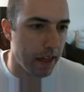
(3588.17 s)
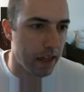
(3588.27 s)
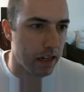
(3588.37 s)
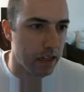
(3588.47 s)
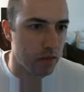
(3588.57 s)

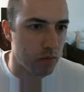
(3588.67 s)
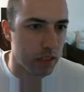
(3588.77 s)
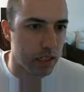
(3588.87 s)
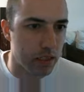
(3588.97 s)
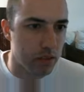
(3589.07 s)
and
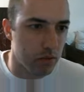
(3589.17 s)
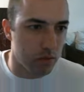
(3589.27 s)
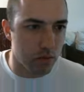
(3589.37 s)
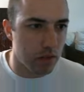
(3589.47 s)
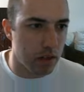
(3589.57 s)
we need
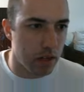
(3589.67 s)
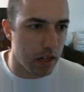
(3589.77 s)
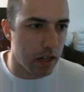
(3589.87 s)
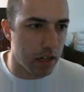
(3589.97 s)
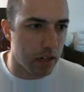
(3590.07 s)
to
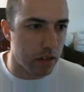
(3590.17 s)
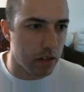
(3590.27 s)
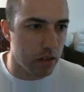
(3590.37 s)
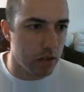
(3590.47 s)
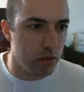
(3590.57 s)

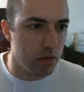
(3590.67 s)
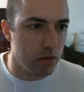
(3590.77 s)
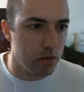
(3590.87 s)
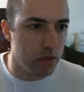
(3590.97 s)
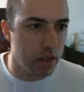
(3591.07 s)

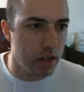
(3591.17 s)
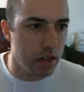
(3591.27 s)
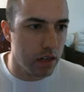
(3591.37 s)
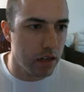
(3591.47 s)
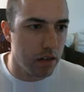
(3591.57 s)
include
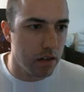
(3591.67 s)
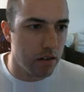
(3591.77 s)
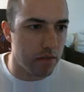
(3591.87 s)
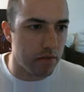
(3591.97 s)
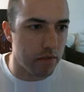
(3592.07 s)

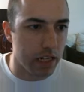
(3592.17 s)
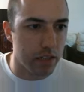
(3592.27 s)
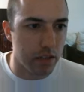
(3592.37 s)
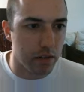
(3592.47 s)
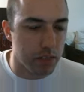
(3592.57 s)

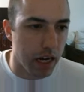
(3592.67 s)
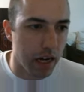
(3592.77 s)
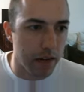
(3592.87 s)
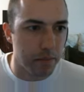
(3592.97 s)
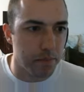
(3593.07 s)
vector up
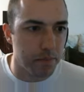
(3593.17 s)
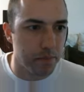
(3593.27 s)
top.